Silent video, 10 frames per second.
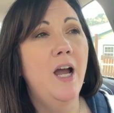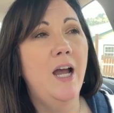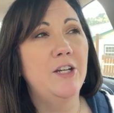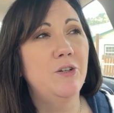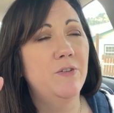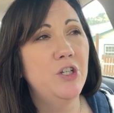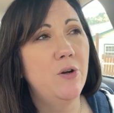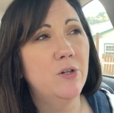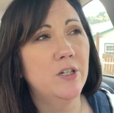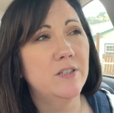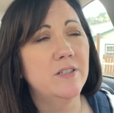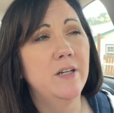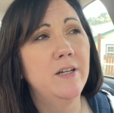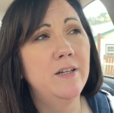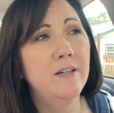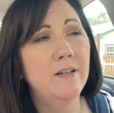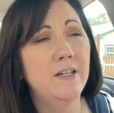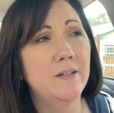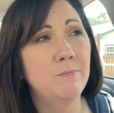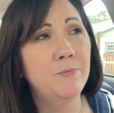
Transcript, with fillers: I do have a yogurt, a uh,